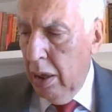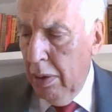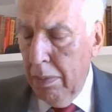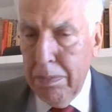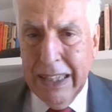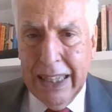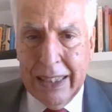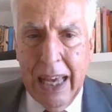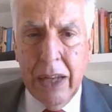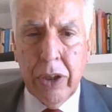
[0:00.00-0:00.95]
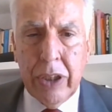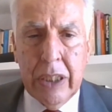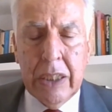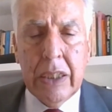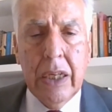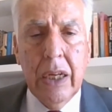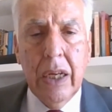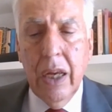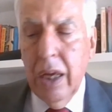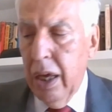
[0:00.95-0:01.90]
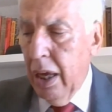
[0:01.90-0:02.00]
metakenosis,
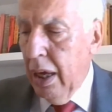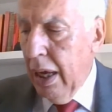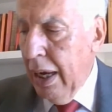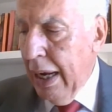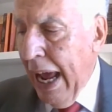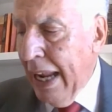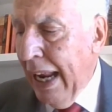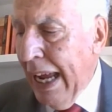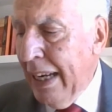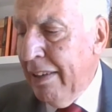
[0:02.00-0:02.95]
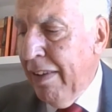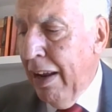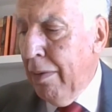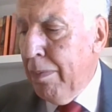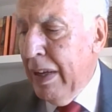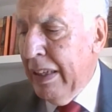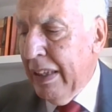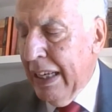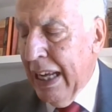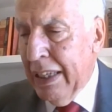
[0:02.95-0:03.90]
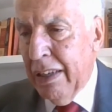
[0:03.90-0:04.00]
late development
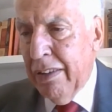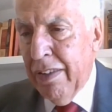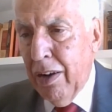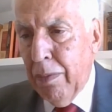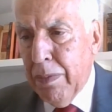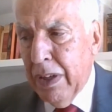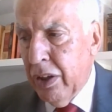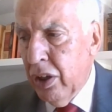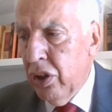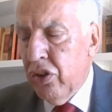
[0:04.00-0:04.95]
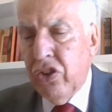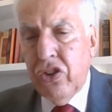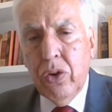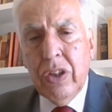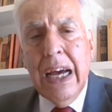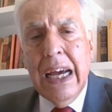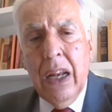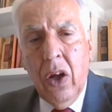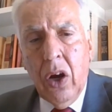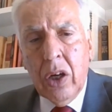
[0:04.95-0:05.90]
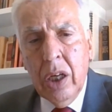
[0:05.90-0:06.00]
and underdevelopment, to
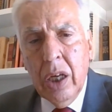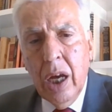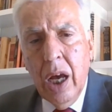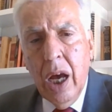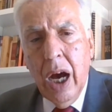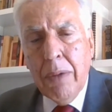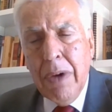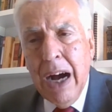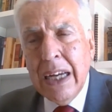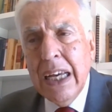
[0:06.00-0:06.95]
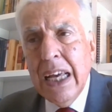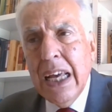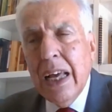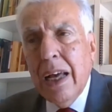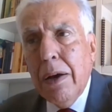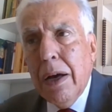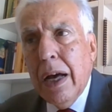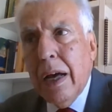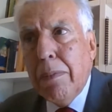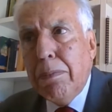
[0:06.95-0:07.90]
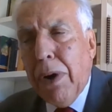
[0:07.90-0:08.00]
dialogue among
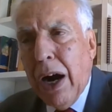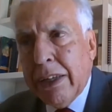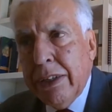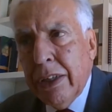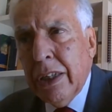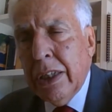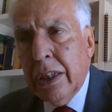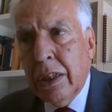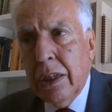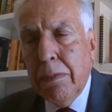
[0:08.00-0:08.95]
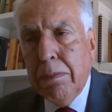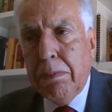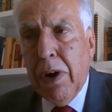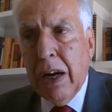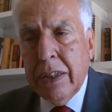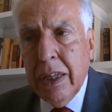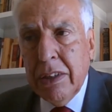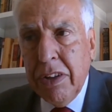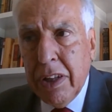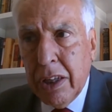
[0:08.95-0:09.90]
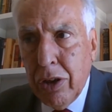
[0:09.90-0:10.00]
partners
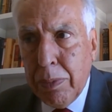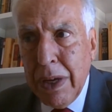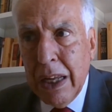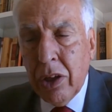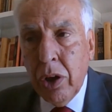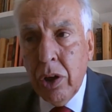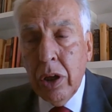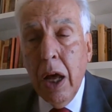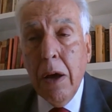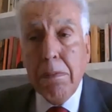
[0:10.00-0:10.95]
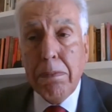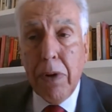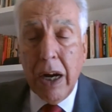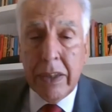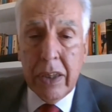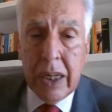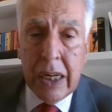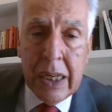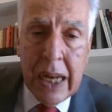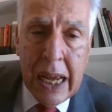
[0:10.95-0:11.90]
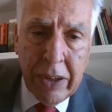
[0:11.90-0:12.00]
in the European Union, partner
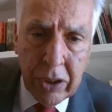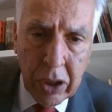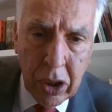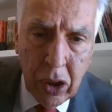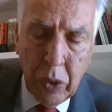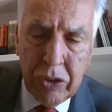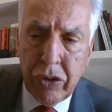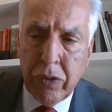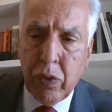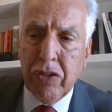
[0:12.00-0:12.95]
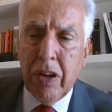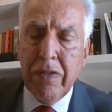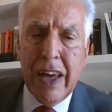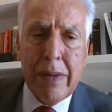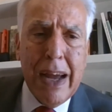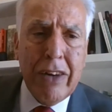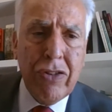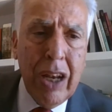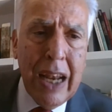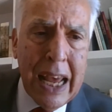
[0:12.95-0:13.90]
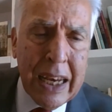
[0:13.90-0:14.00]
in NATO, which is of course a very major
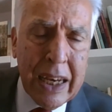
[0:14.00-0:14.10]
link